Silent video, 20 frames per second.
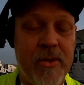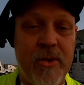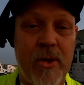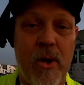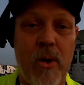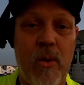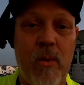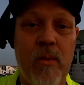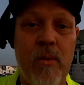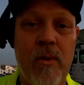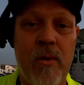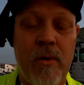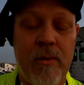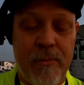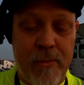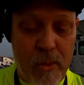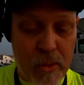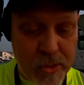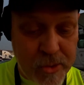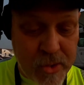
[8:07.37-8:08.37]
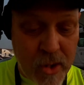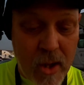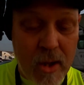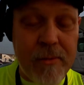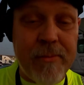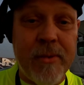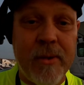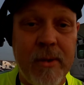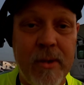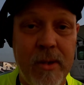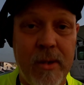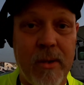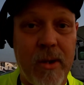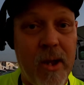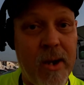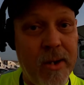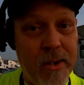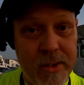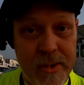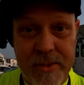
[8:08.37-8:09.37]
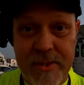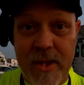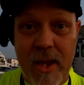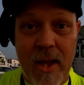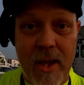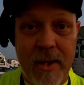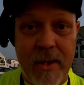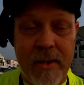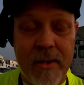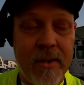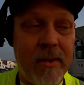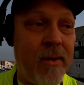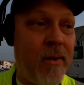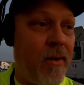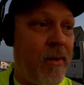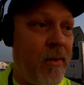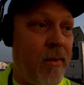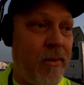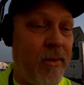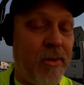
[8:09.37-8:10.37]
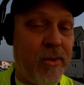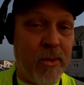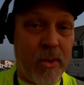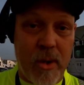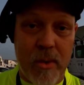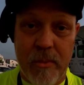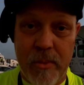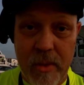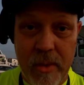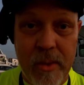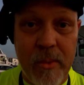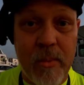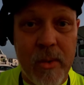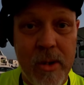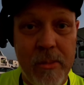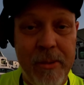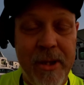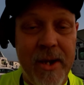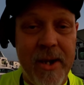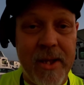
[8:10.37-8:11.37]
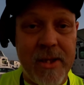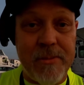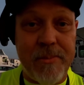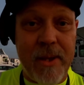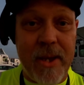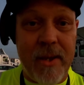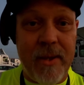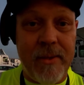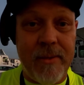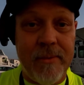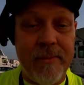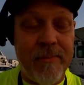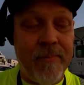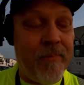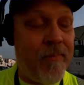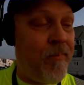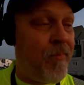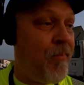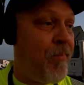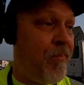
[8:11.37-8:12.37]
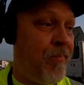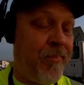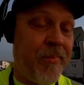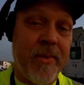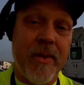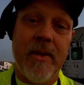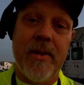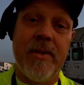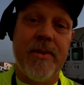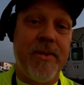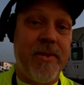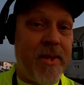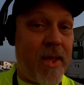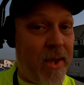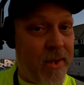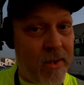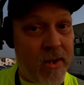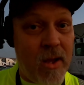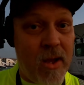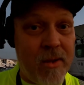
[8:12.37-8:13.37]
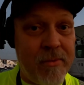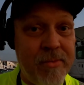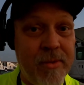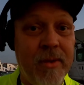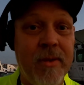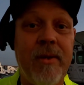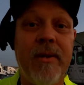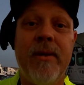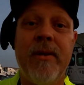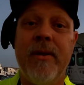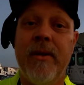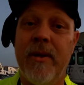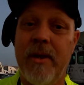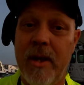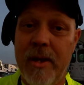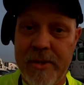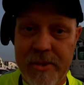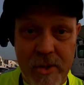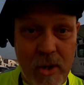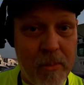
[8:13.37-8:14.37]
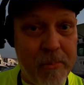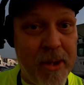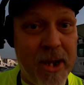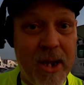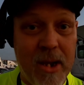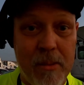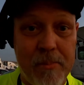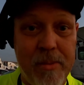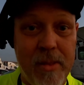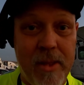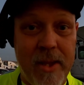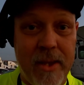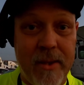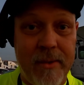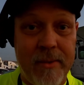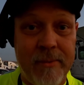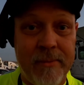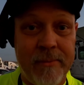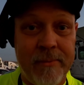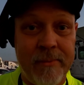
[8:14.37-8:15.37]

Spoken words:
So first off, you got to decide, do I really want to be an expat? Second off, you got to start making a plan.